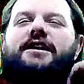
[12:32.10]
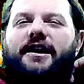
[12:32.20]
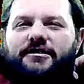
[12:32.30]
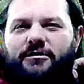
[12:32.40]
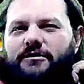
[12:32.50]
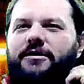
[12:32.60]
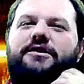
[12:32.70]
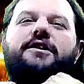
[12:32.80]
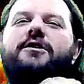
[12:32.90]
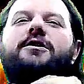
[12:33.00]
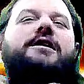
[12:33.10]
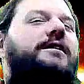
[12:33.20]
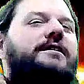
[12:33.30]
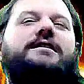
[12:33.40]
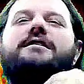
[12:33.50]
And that's what we'll do.
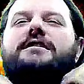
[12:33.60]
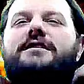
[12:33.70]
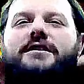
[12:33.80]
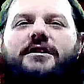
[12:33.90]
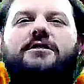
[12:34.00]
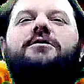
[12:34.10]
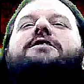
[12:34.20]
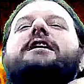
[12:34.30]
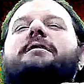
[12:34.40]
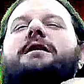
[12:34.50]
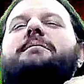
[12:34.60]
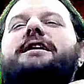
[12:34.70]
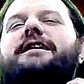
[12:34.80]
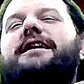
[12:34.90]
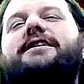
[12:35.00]
We'll take my
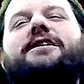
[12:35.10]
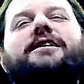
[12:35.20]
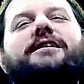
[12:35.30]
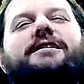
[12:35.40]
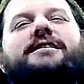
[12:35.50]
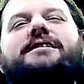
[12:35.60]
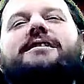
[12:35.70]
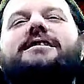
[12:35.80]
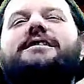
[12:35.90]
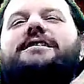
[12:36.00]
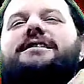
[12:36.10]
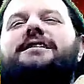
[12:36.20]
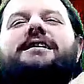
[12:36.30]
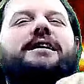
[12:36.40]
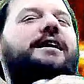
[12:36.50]
bandana
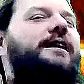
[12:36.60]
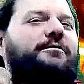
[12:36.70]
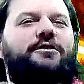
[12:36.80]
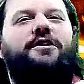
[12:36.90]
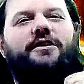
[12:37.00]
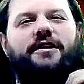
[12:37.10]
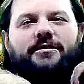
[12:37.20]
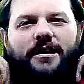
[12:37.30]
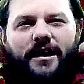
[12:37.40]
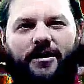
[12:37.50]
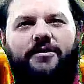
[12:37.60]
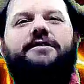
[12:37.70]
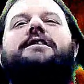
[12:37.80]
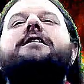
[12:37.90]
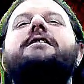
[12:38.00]
and we'll turn it
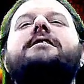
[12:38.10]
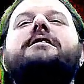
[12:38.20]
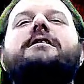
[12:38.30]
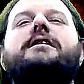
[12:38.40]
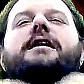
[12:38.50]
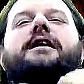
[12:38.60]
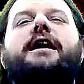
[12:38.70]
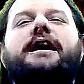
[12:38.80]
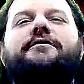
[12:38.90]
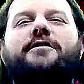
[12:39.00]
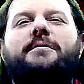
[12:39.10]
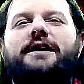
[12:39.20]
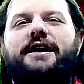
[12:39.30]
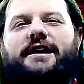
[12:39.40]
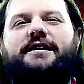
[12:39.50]
around and hang it from
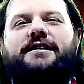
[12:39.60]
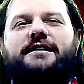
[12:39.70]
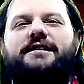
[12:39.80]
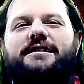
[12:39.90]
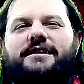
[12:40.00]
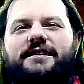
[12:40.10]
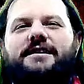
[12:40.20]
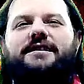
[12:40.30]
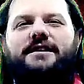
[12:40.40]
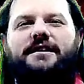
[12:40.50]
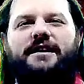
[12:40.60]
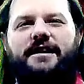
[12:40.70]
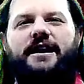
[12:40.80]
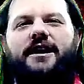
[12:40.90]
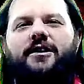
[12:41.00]
my neck.
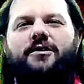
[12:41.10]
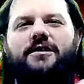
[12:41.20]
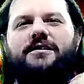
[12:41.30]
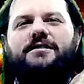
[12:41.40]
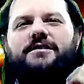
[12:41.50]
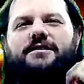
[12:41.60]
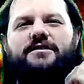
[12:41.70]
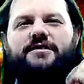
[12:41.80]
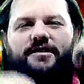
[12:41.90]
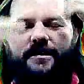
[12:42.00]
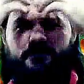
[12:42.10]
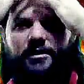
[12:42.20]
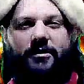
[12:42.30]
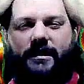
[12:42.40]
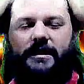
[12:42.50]
And now, since I've
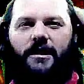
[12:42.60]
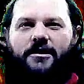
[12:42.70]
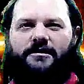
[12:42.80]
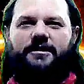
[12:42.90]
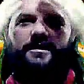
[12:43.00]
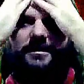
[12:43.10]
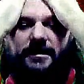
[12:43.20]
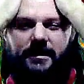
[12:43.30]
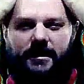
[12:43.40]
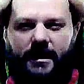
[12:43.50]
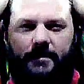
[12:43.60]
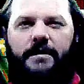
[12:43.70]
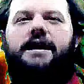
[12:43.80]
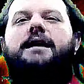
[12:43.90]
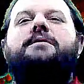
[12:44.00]
broken character and
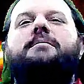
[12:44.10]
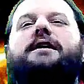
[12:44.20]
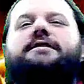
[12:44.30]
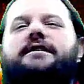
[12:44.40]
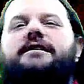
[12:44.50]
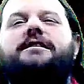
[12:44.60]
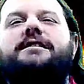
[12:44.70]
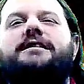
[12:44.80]
became the meta,